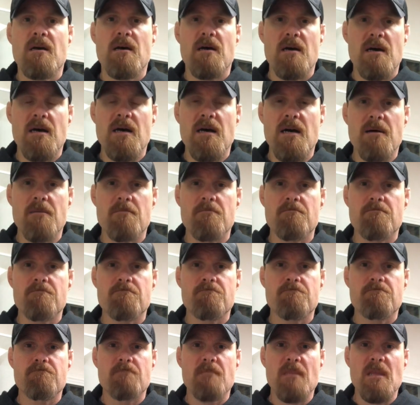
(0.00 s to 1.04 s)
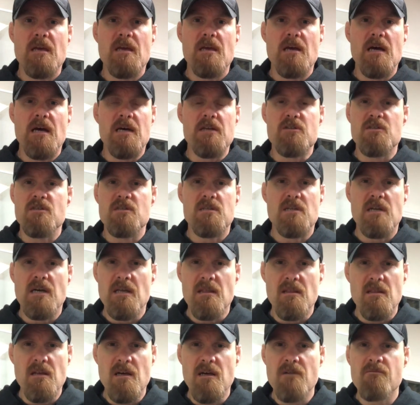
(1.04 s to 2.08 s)
I
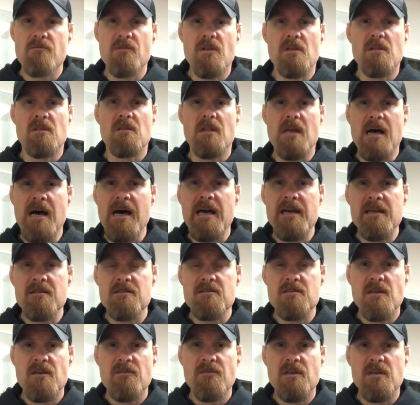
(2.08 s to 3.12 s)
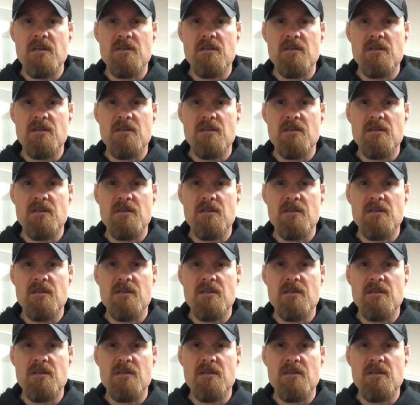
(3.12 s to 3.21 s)
love the lines of it.